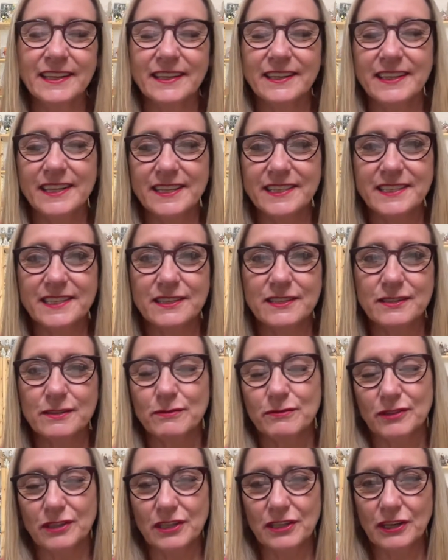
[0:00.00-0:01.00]
This is,
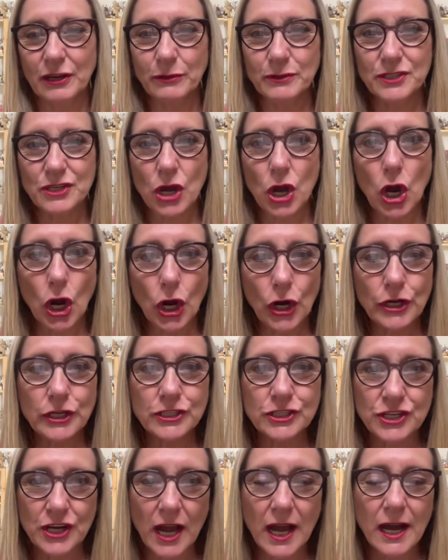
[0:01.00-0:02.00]
it's a hard
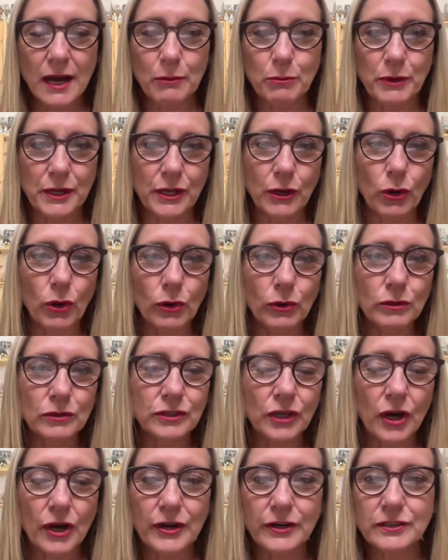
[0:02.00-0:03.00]
job. We hold
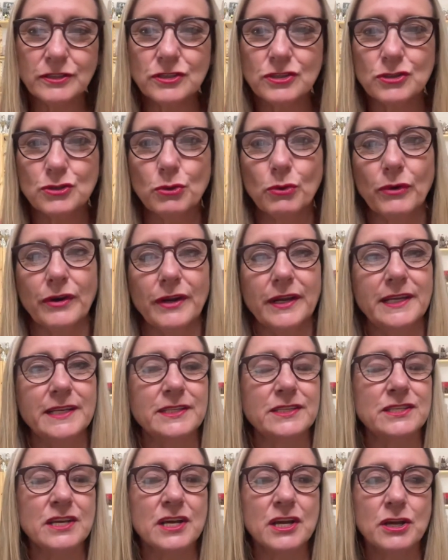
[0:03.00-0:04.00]
hard
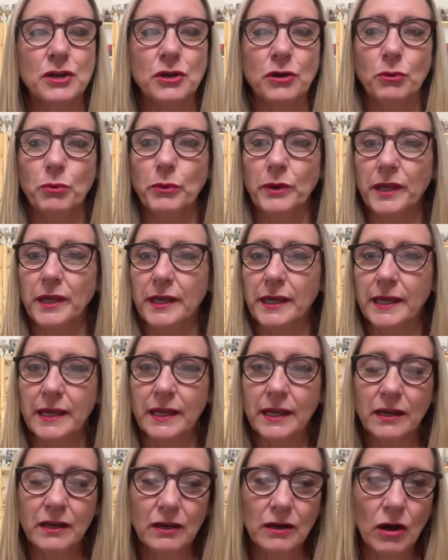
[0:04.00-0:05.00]
stories. We
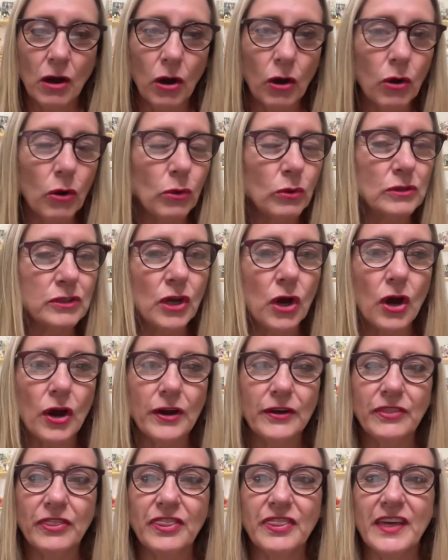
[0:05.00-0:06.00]
hold
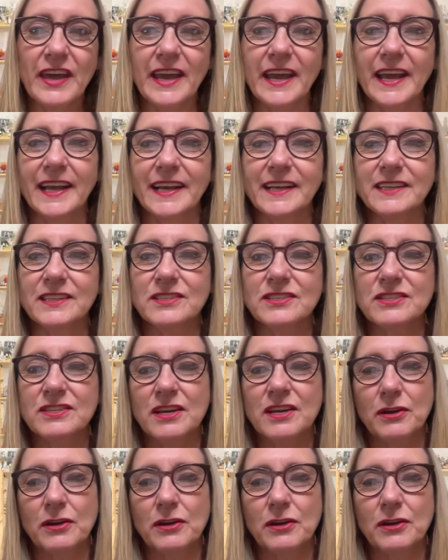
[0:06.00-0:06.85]
hard things.